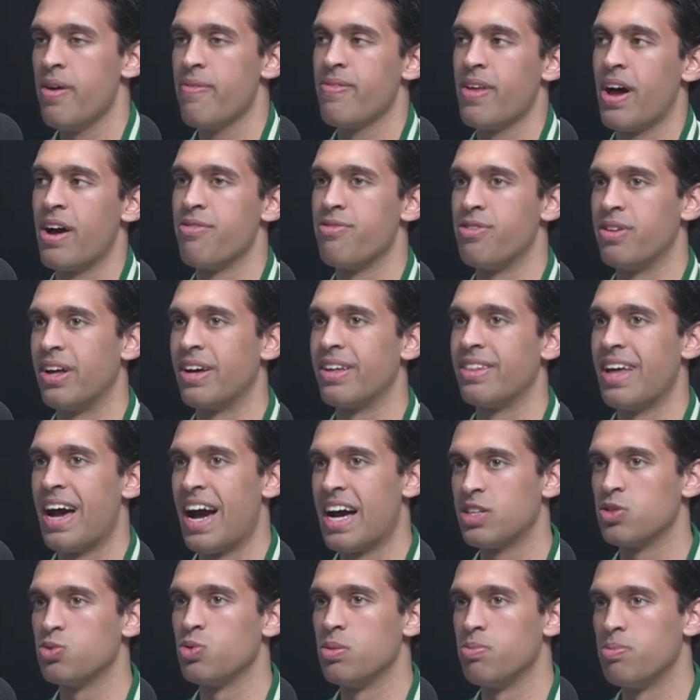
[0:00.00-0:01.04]
Mm -hmm. I feel like
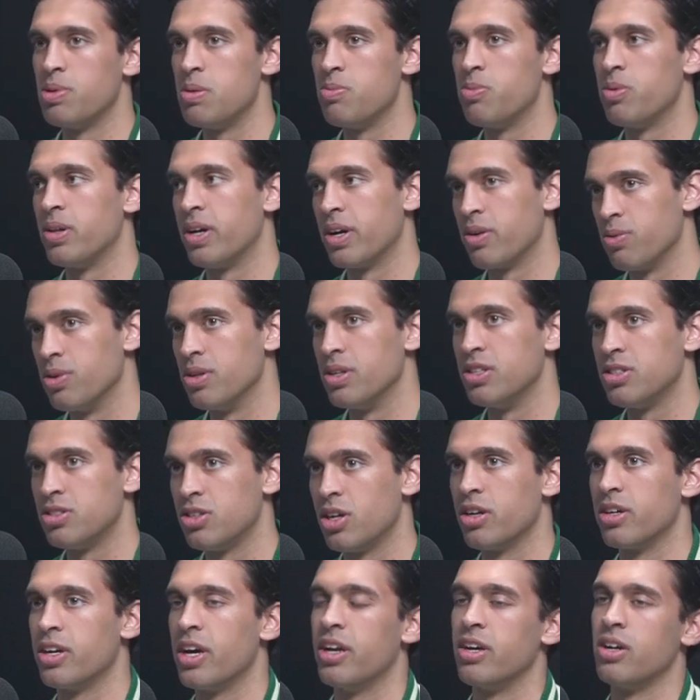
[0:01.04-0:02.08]
that's when people like really
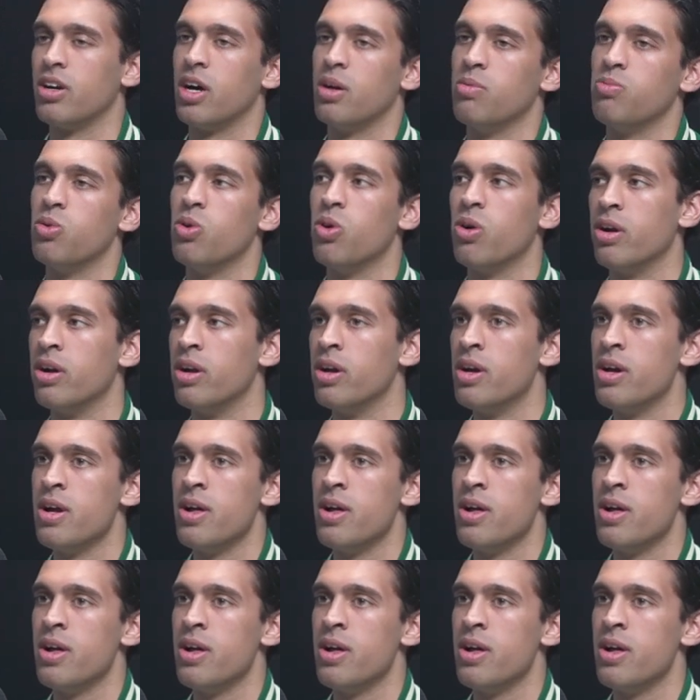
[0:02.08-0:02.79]
start getting on board.